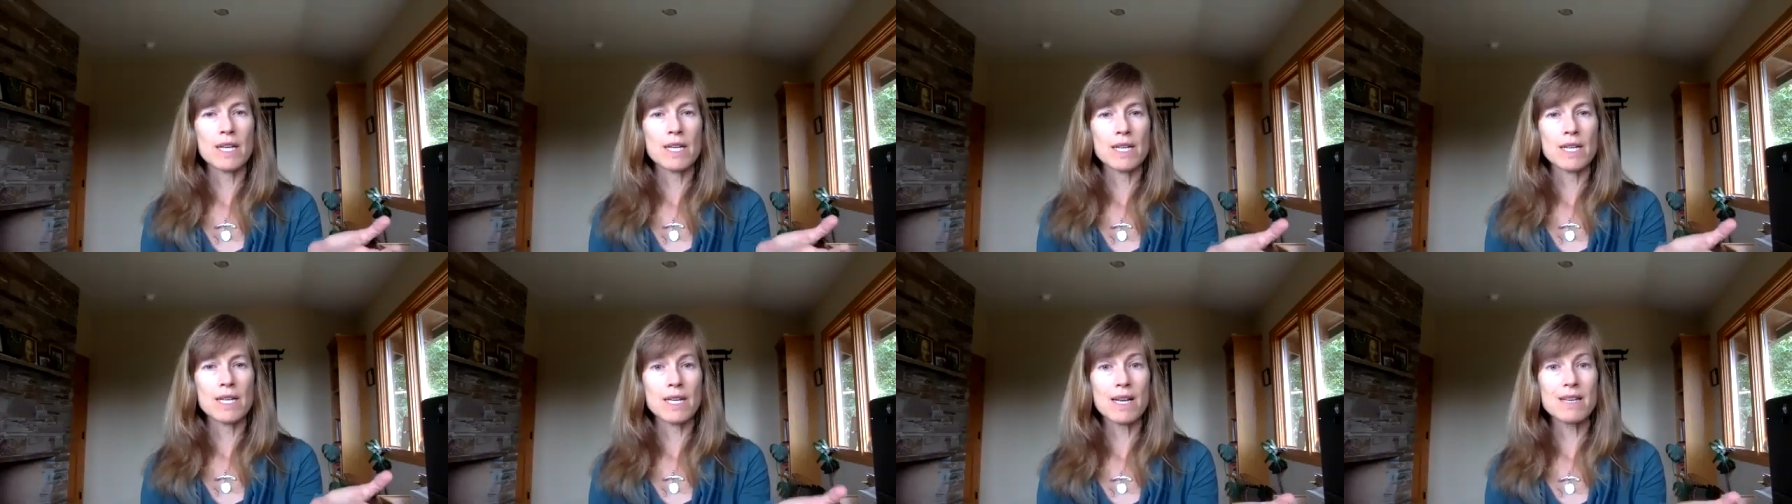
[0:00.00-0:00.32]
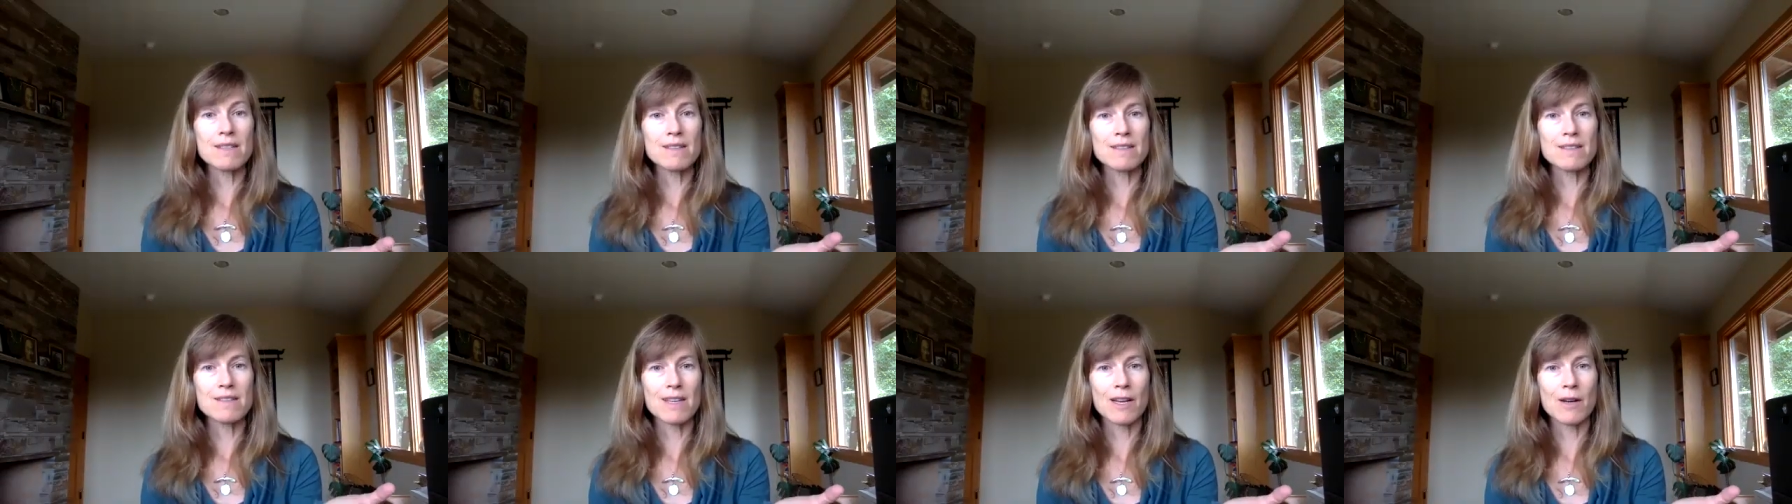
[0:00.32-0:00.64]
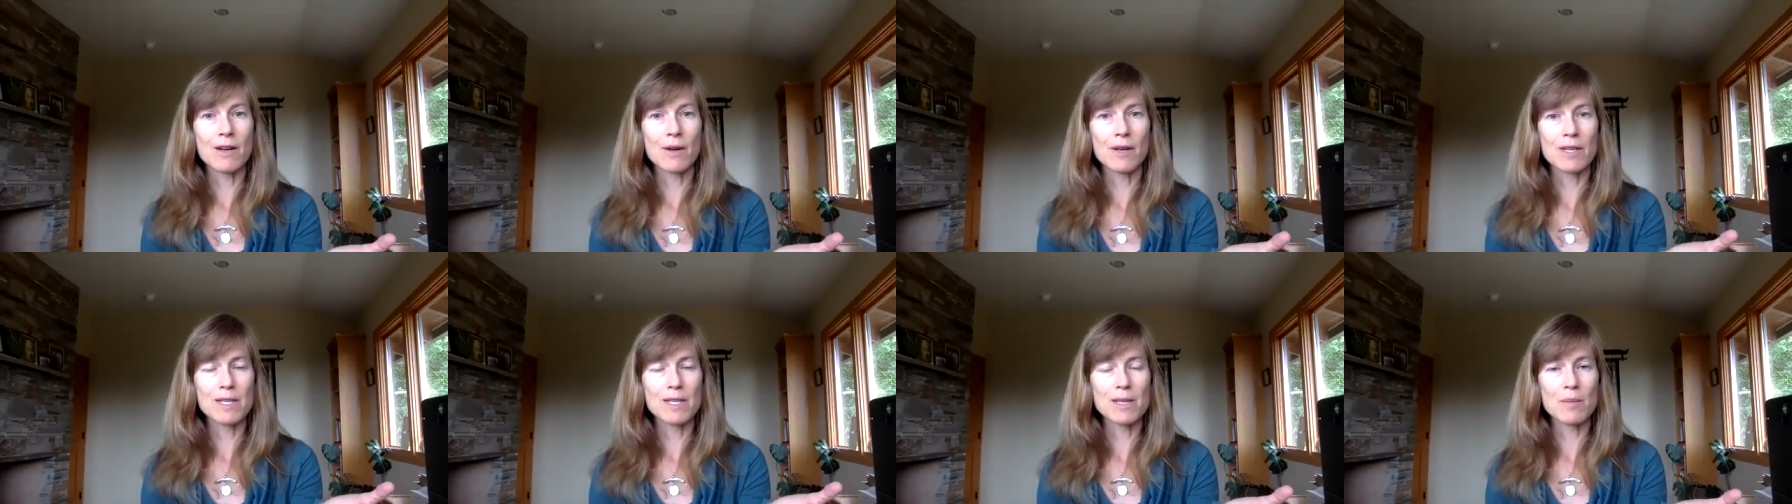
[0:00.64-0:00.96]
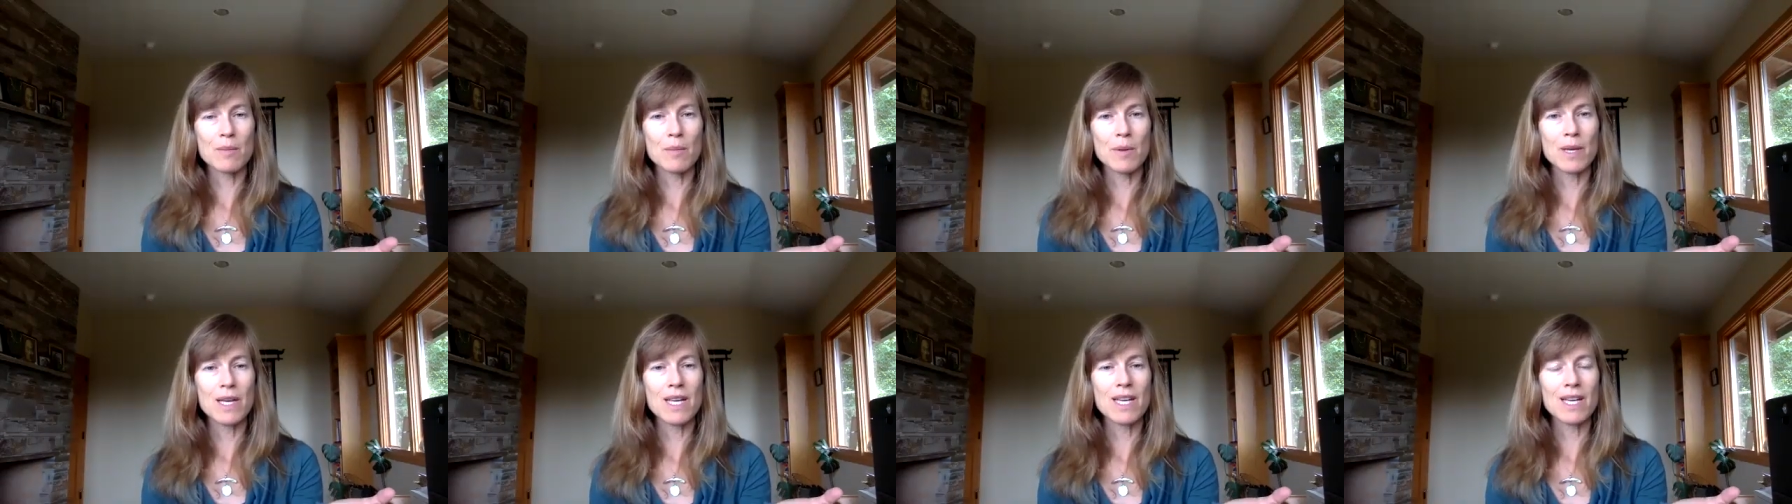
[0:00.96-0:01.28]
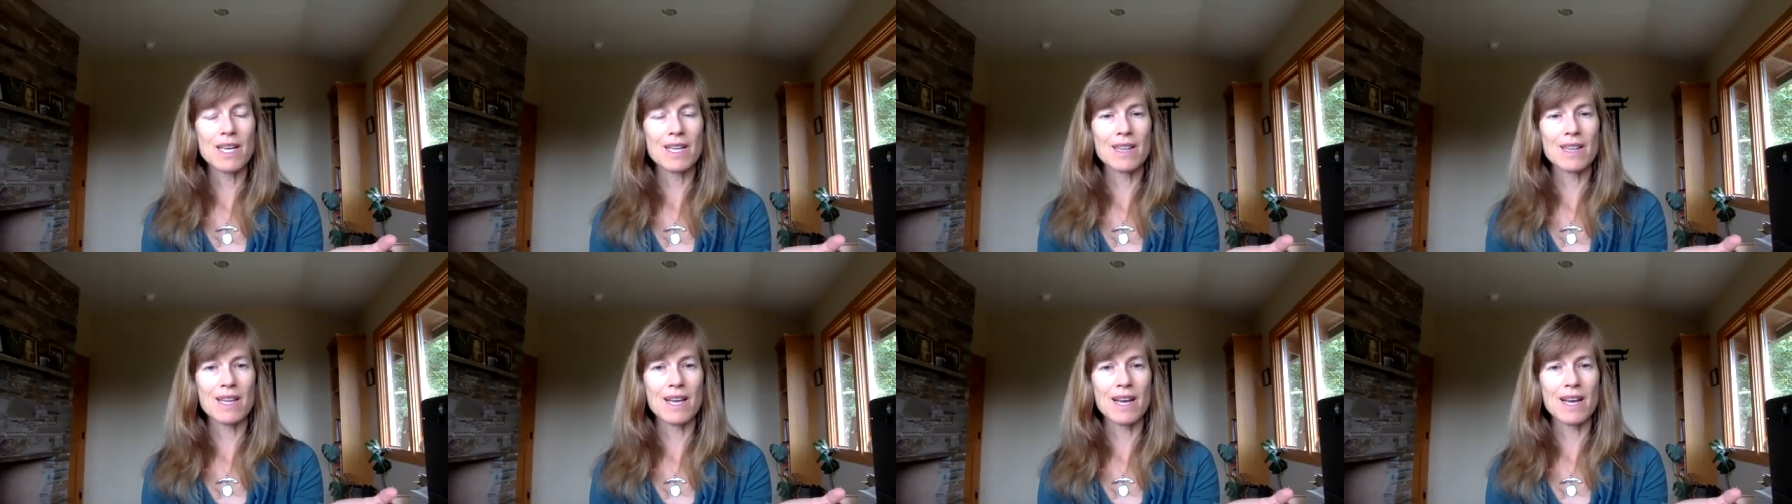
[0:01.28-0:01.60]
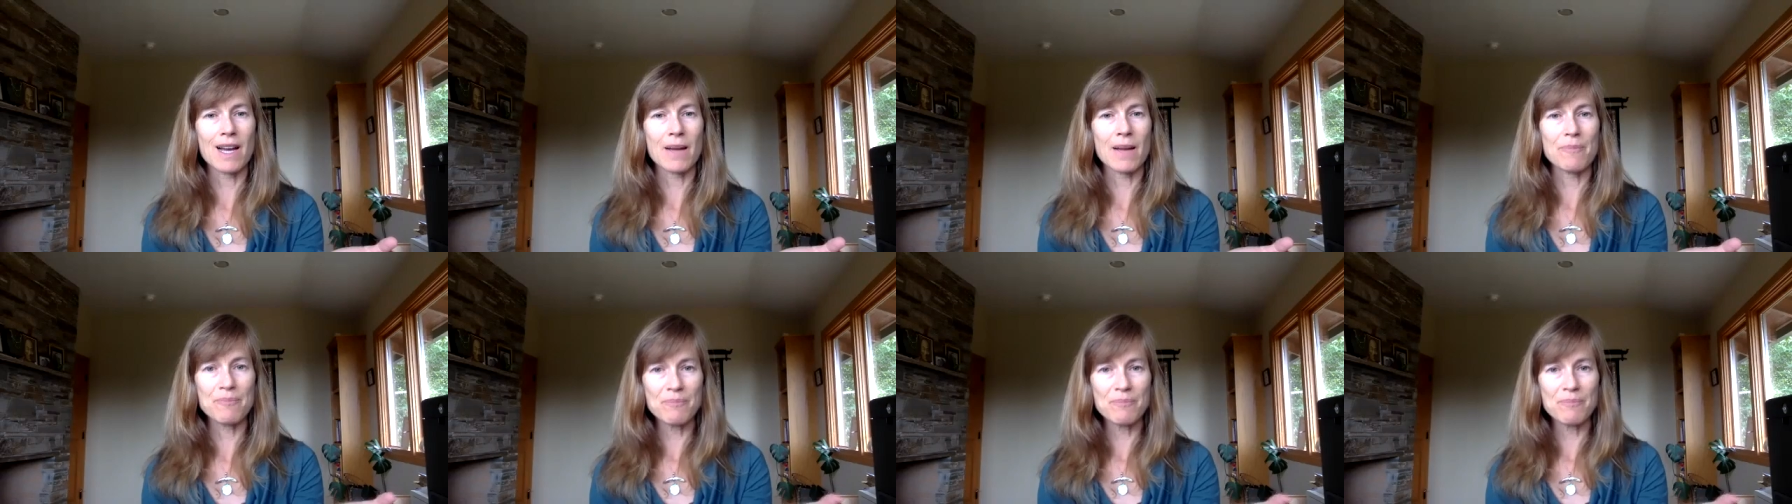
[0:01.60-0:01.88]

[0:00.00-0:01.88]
necessary to be in that.